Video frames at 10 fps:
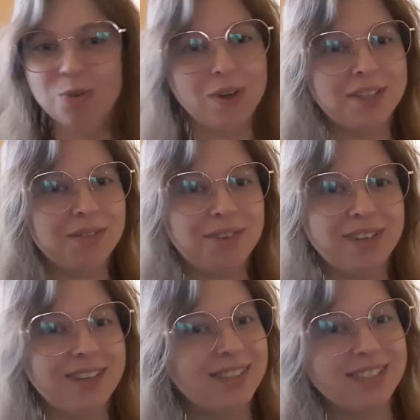
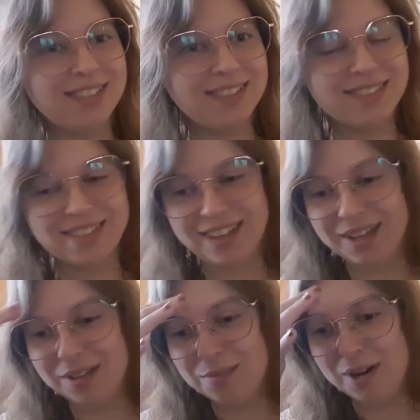whatever this
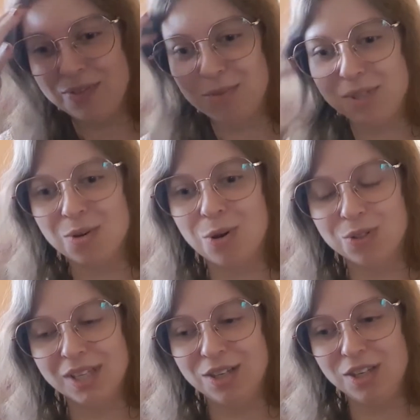the bathroom is
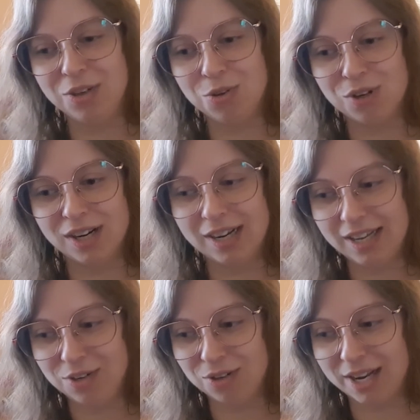called in your
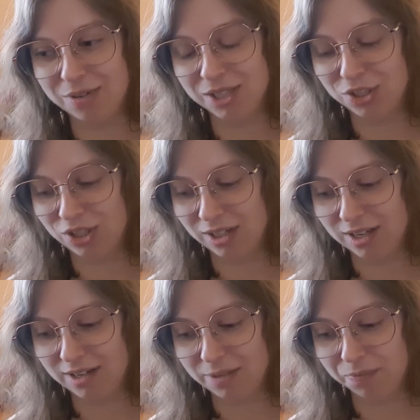language
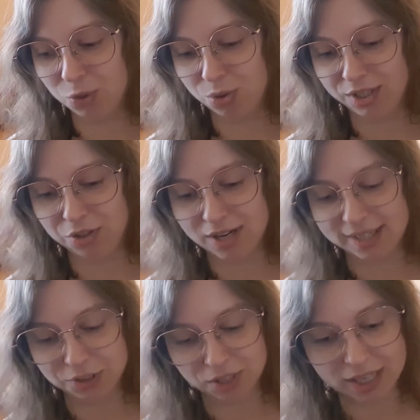or in your
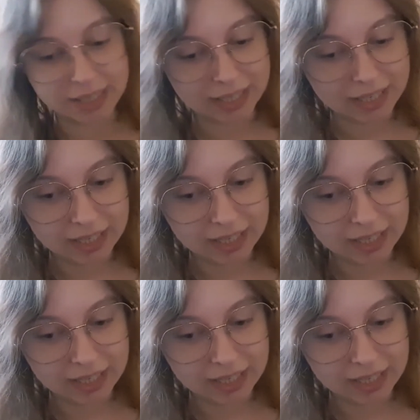country.